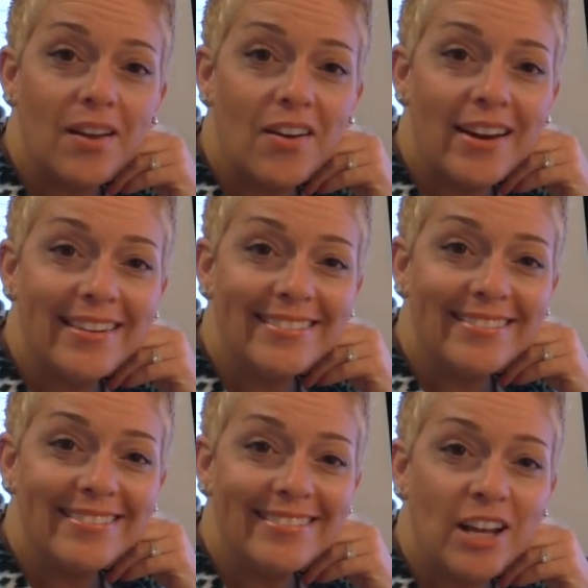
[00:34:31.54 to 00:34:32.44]
All right.
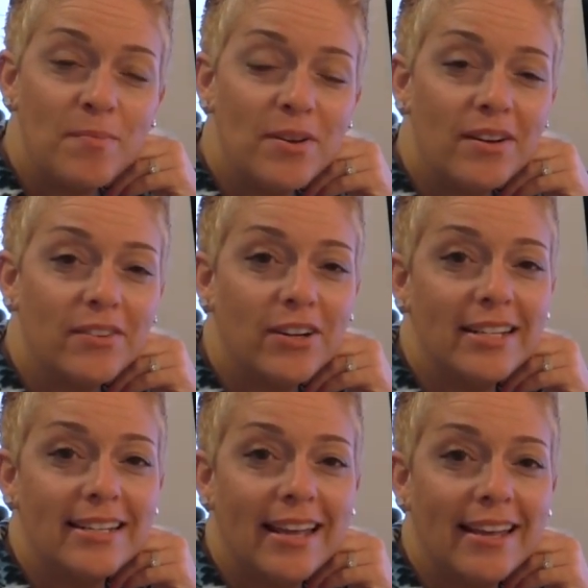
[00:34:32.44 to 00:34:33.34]
I hope y'all have a
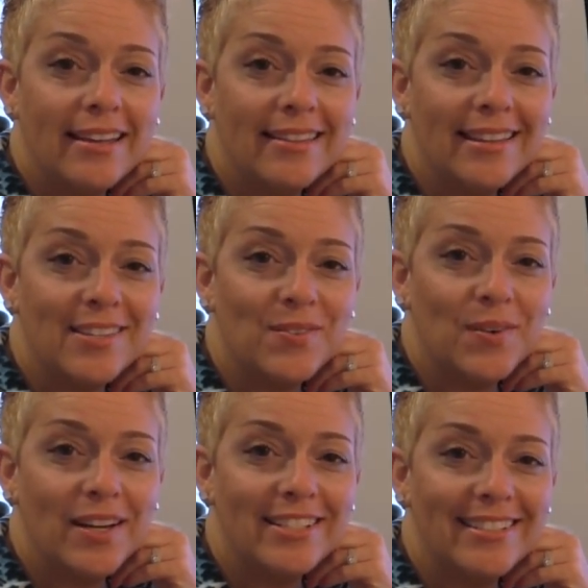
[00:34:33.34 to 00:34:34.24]
great day. Thanks for
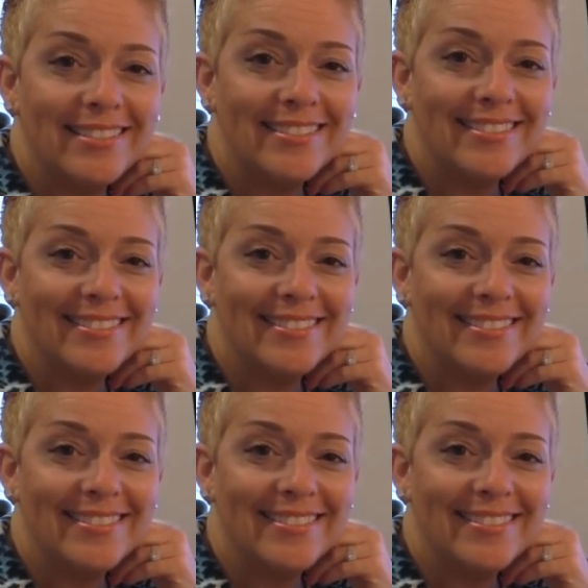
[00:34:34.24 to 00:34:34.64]
watching.